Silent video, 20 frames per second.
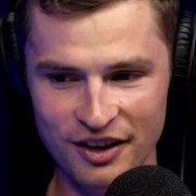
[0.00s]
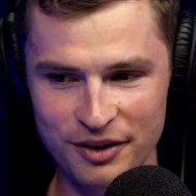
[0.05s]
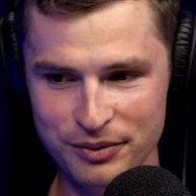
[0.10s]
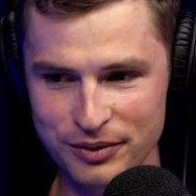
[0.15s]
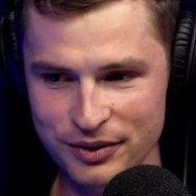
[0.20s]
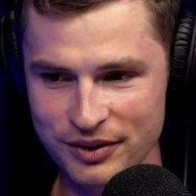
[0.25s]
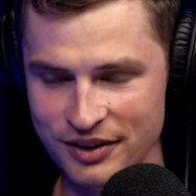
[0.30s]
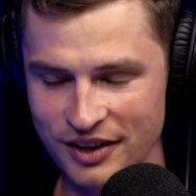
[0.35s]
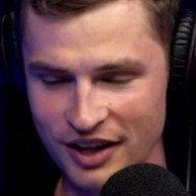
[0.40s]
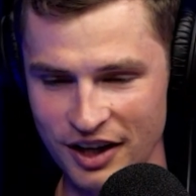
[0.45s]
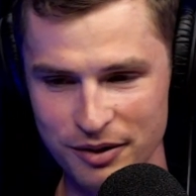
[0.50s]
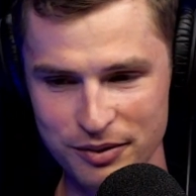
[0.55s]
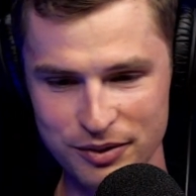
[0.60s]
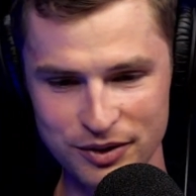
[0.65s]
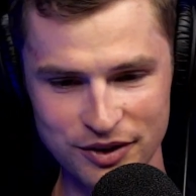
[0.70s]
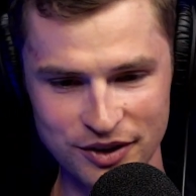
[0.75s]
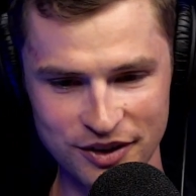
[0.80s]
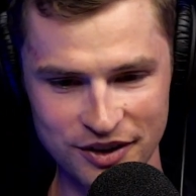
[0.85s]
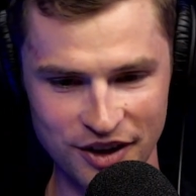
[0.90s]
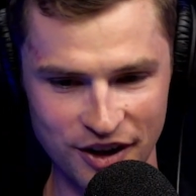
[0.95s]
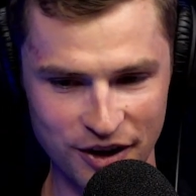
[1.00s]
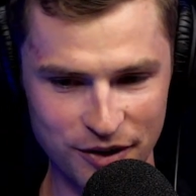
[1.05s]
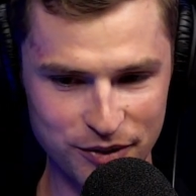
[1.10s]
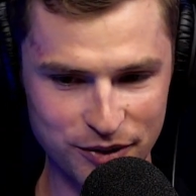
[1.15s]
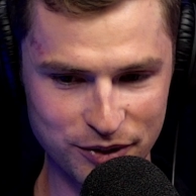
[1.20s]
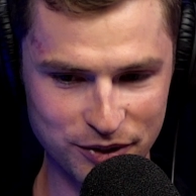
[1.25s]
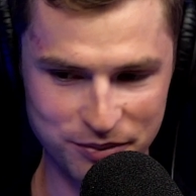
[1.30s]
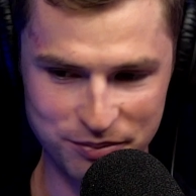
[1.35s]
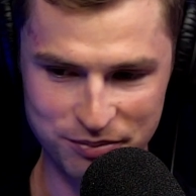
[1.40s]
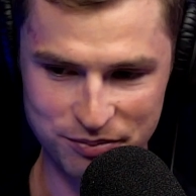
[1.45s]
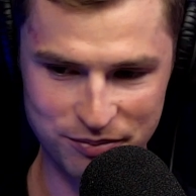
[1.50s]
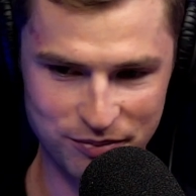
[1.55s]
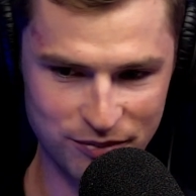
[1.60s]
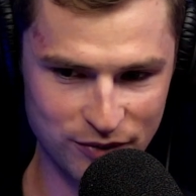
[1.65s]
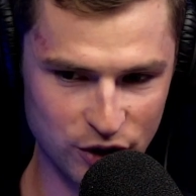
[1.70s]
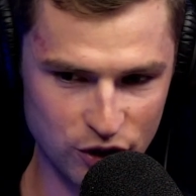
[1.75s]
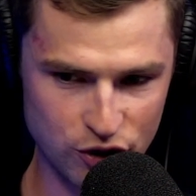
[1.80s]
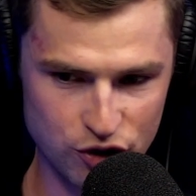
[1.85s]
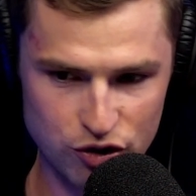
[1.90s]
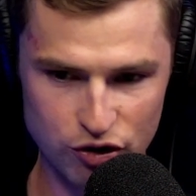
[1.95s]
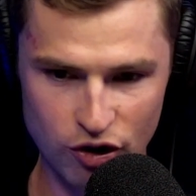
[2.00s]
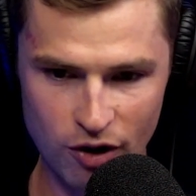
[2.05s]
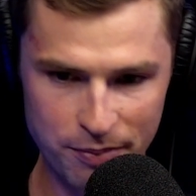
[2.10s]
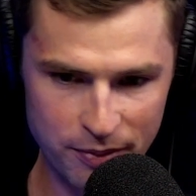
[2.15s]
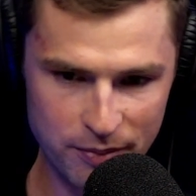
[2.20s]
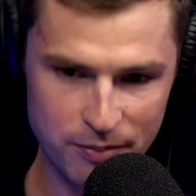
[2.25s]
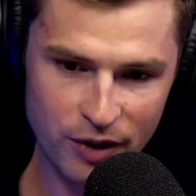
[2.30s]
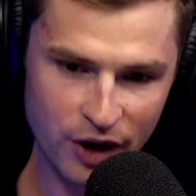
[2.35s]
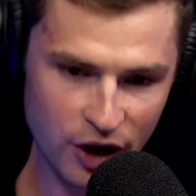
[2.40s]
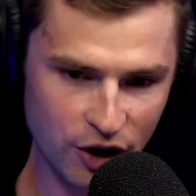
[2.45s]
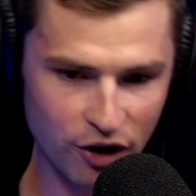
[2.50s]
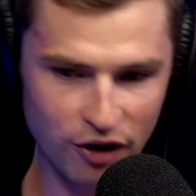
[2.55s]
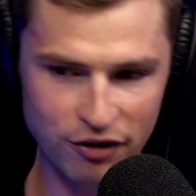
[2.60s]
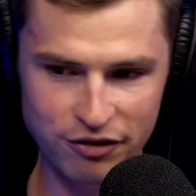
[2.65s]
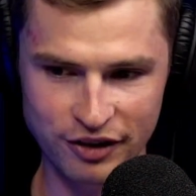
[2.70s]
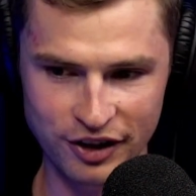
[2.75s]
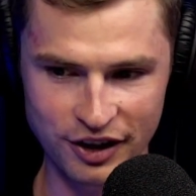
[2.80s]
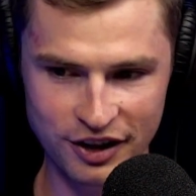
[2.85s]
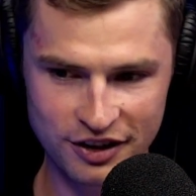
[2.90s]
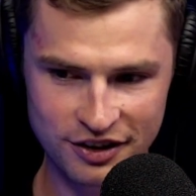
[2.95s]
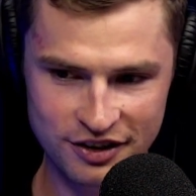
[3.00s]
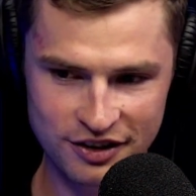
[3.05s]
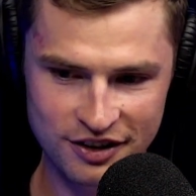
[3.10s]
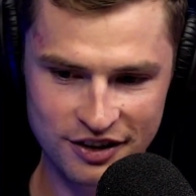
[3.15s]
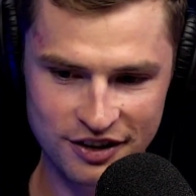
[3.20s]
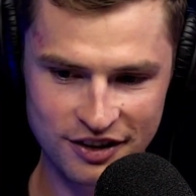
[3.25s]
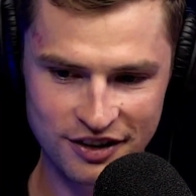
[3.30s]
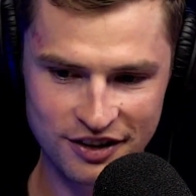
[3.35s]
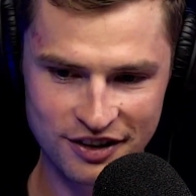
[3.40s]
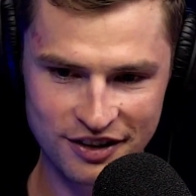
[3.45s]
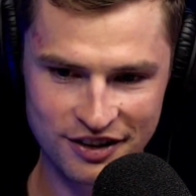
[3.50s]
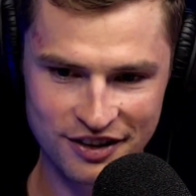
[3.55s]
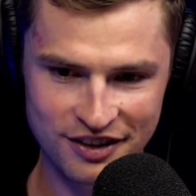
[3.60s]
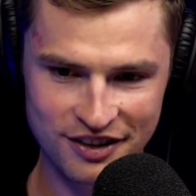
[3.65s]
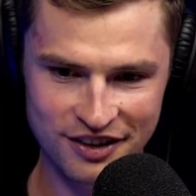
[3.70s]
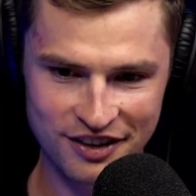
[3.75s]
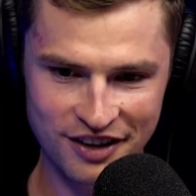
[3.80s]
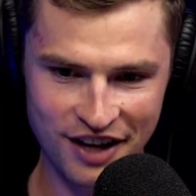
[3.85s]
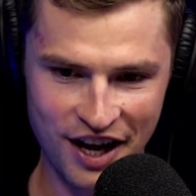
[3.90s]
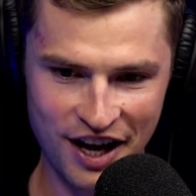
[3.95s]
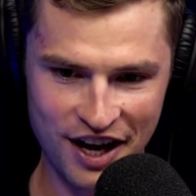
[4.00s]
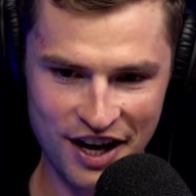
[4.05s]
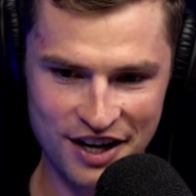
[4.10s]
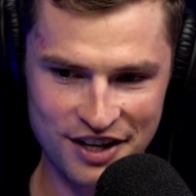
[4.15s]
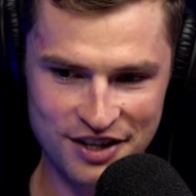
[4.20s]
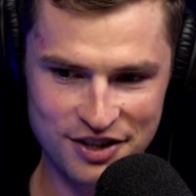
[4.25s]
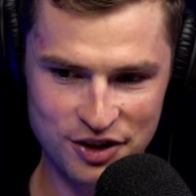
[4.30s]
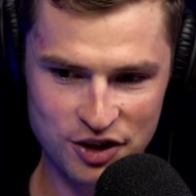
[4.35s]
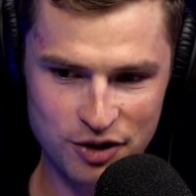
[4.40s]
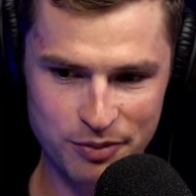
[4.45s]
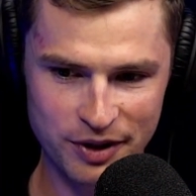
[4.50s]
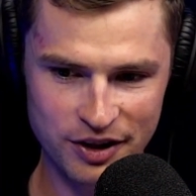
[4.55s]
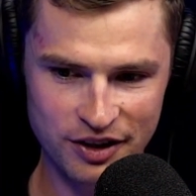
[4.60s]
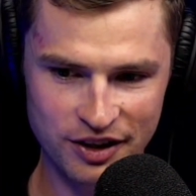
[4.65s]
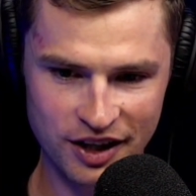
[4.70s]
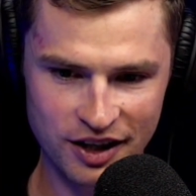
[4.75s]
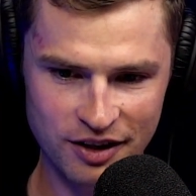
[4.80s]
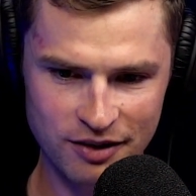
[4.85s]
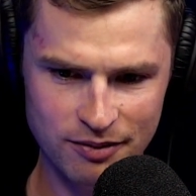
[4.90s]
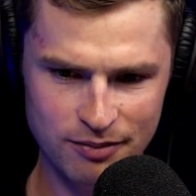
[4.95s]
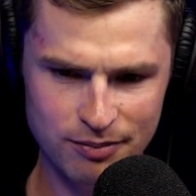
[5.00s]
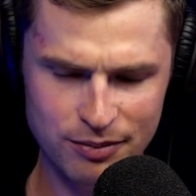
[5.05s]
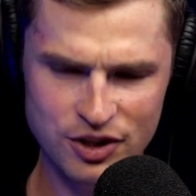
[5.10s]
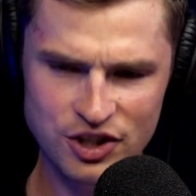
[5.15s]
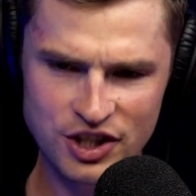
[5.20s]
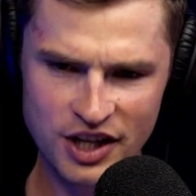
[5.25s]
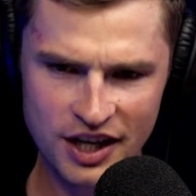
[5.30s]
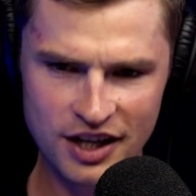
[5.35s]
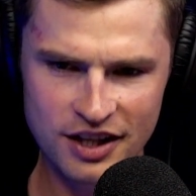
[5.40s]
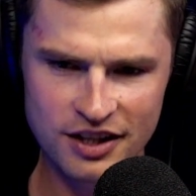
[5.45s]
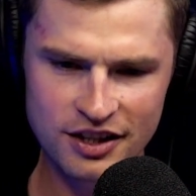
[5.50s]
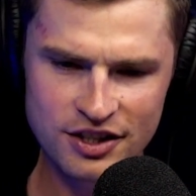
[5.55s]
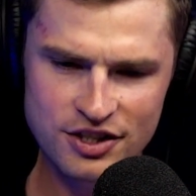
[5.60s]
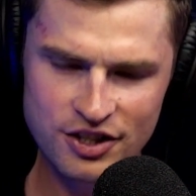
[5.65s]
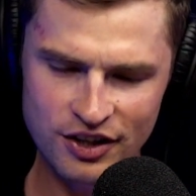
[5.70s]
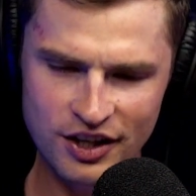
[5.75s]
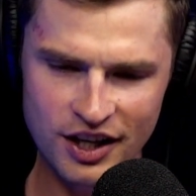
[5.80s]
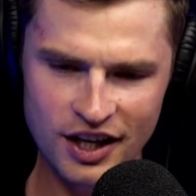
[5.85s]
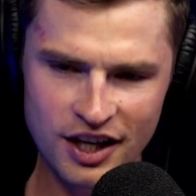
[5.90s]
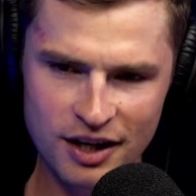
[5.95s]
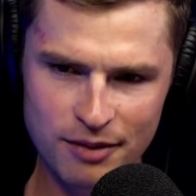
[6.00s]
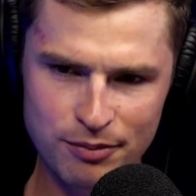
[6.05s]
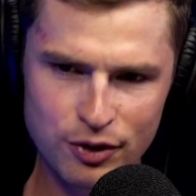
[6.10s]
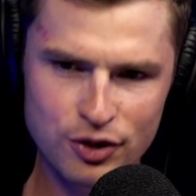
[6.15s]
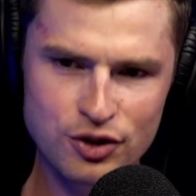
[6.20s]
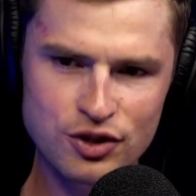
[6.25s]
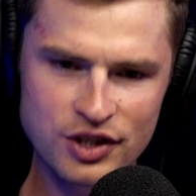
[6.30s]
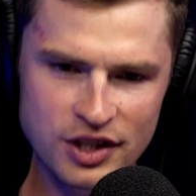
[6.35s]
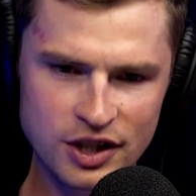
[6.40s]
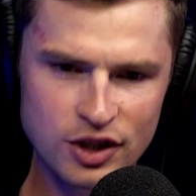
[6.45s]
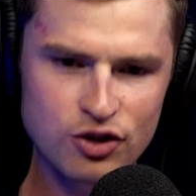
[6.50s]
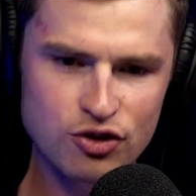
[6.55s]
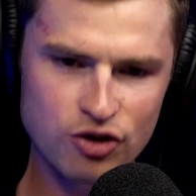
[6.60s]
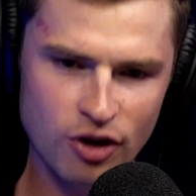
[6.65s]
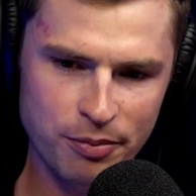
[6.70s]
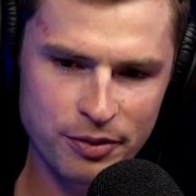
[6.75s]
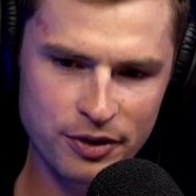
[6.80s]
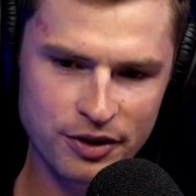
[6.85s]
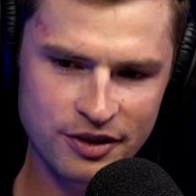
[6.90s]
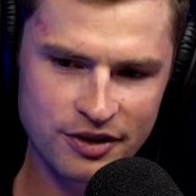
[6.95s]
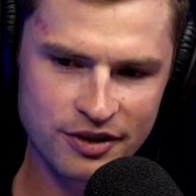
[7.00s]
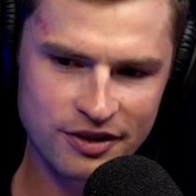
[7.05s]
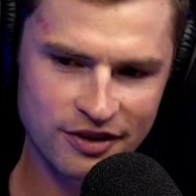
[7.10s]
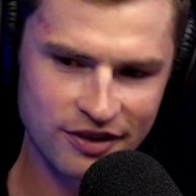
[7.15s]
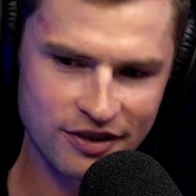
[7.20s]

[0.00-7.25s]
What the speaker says: will drop my coffee, and you'll be like, but Jay, it's okay because you didn't drop it